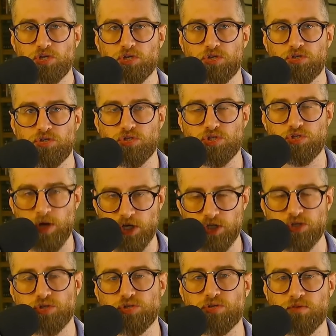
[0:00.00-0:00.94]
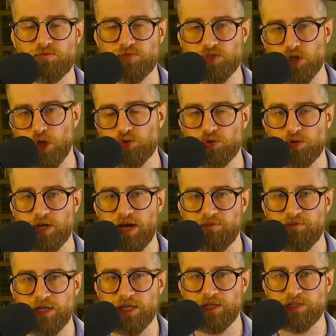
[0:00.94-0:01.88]
structures of social
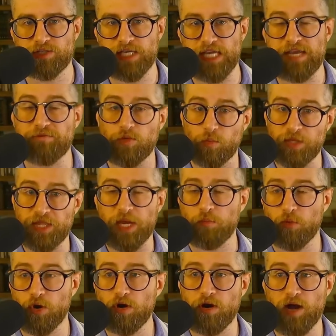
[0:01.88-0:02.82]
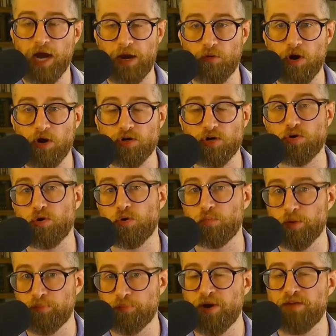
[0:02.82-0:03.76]
governance, even when they were hierarchical,
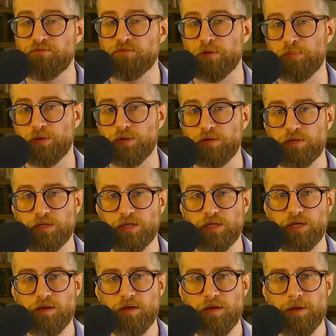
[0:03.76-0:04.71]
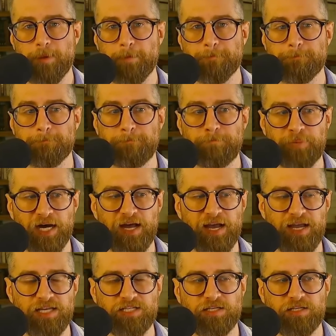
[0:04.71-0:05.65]
were preferable.
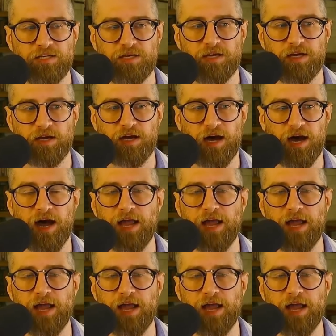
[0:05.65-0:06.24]
But I